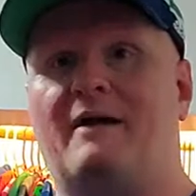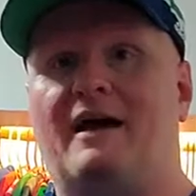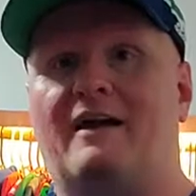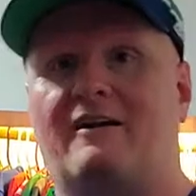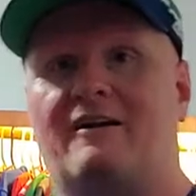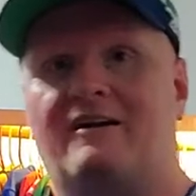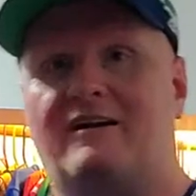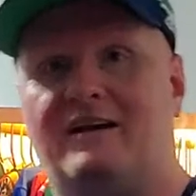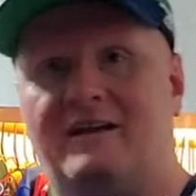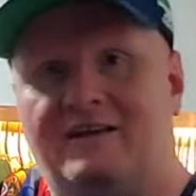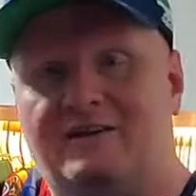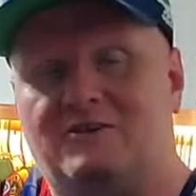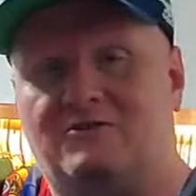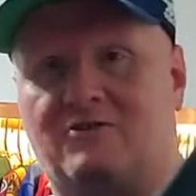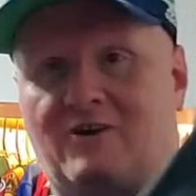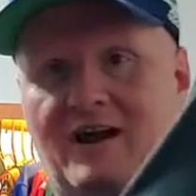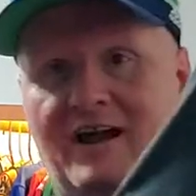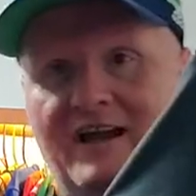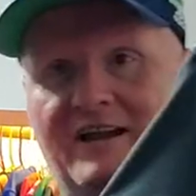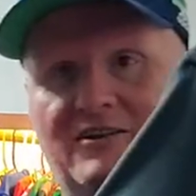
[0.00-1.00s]
better in
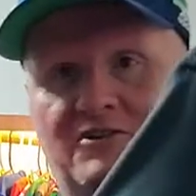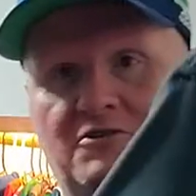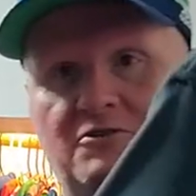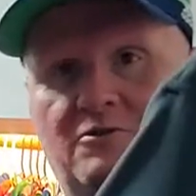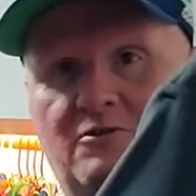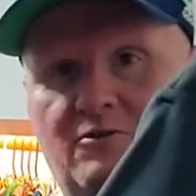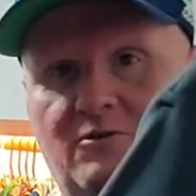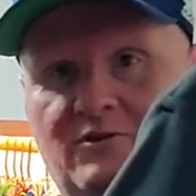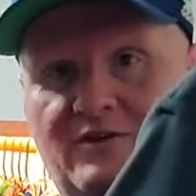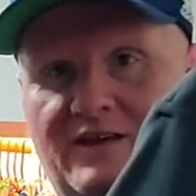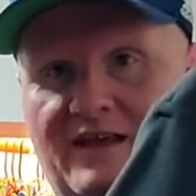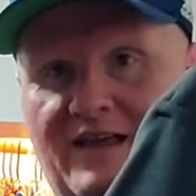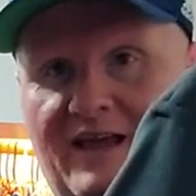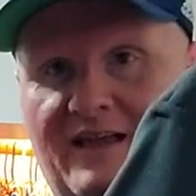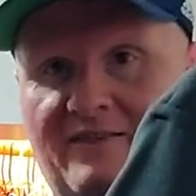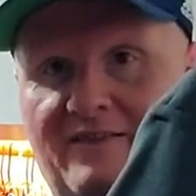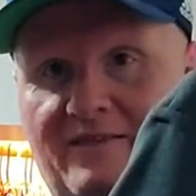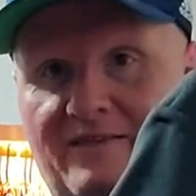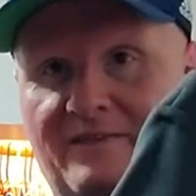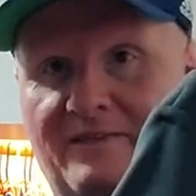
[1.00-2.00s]
trying to
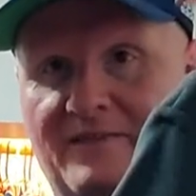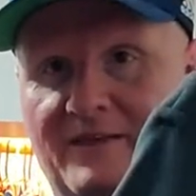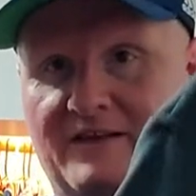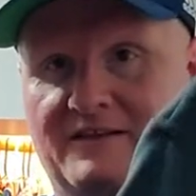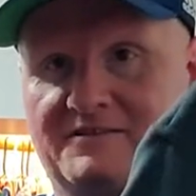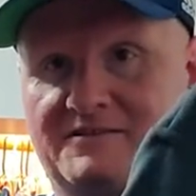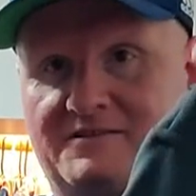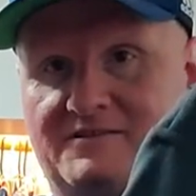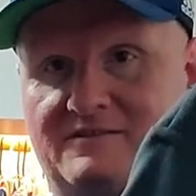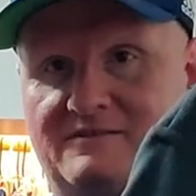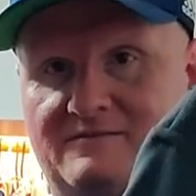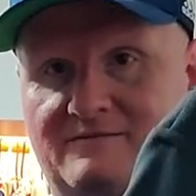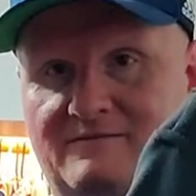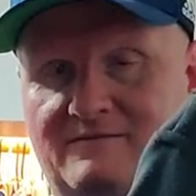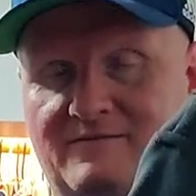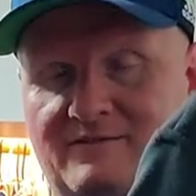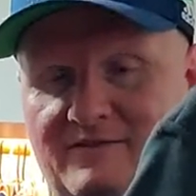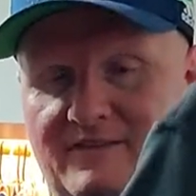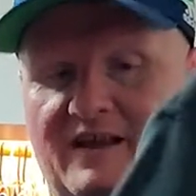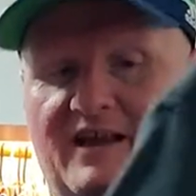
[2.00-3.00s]
get this,
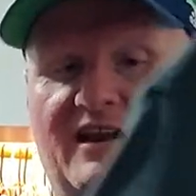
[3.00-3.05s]
the